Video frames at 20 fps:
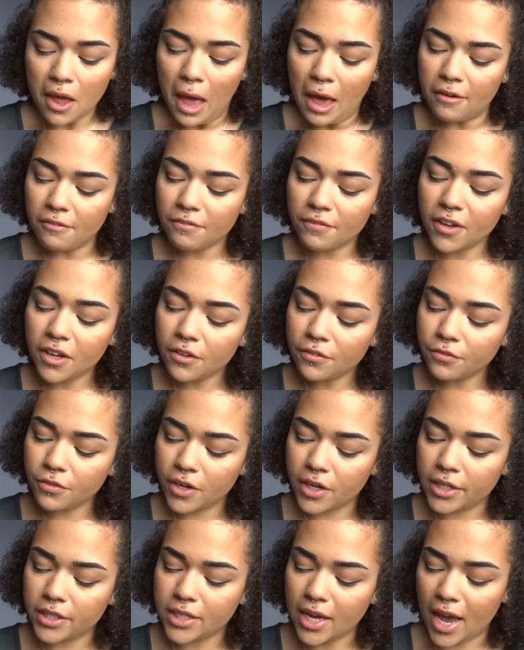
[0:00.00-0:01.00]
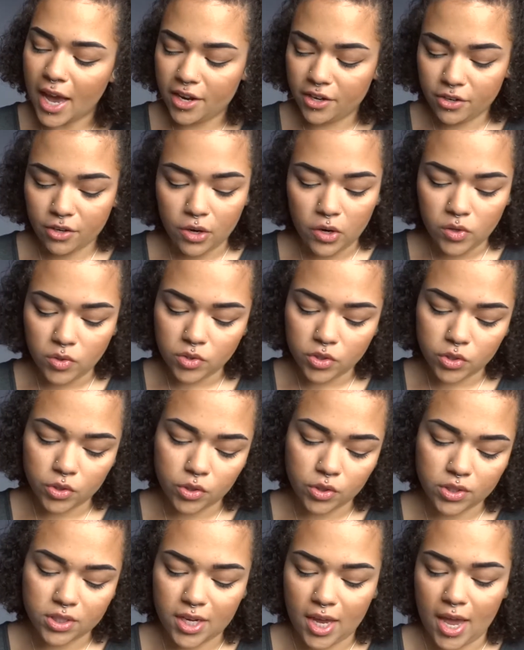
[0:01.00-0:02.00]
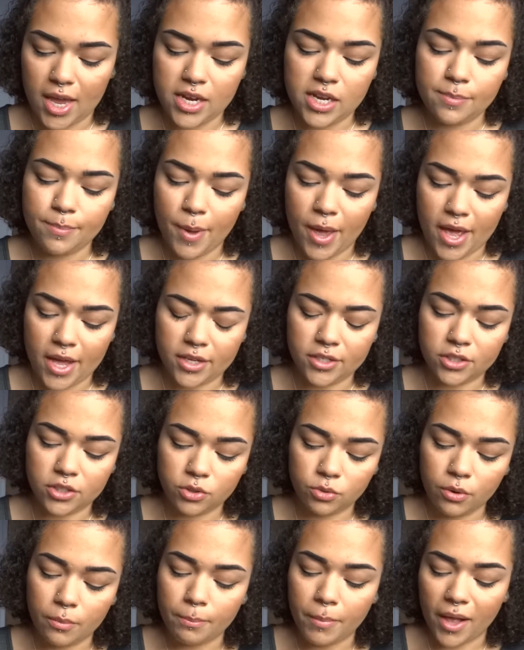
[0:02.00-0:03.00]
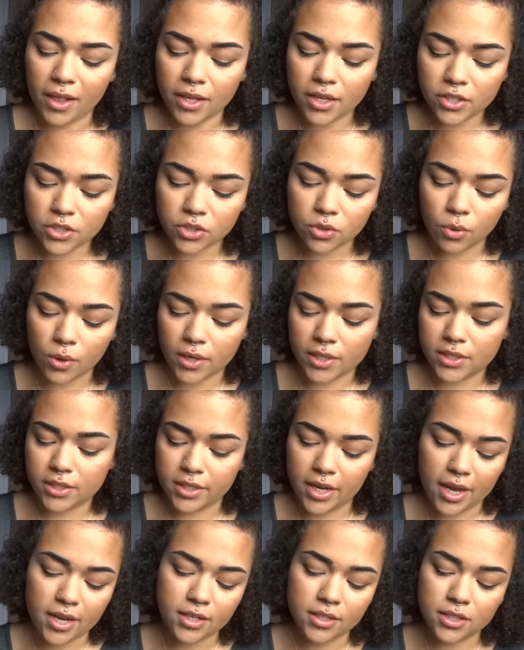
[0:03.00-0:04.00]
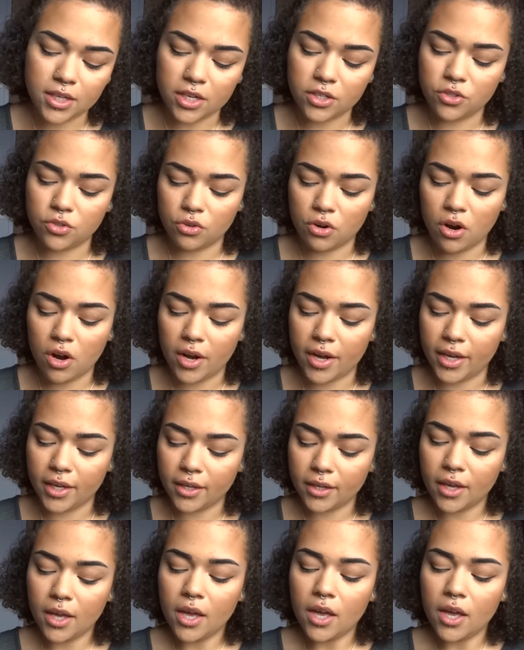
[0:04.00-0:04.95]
And feel free to add your own doodles to any page to embellish or extend a drawing.